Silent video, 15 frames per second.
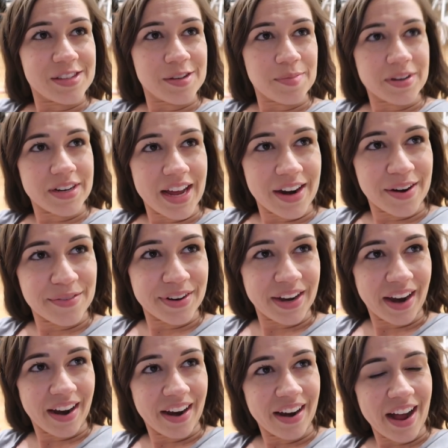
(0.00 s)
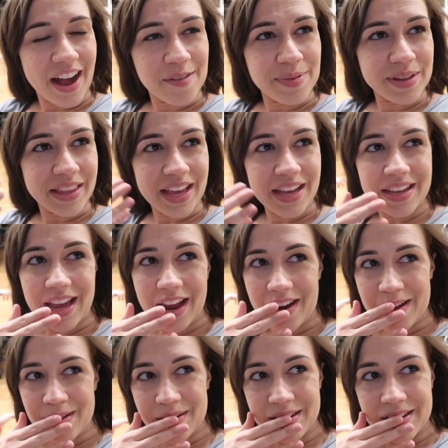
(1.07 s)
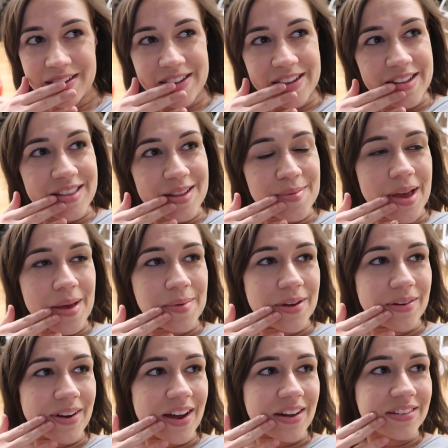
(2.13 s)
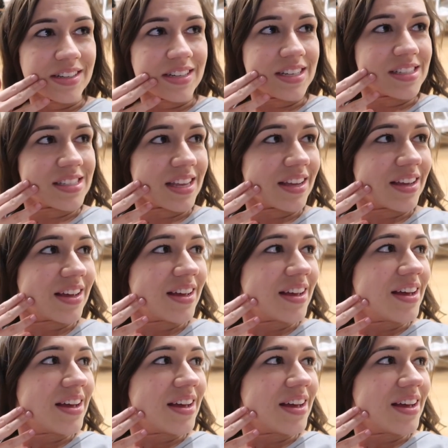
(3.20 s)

super dad over here. I've been like carrying the baby around and he's like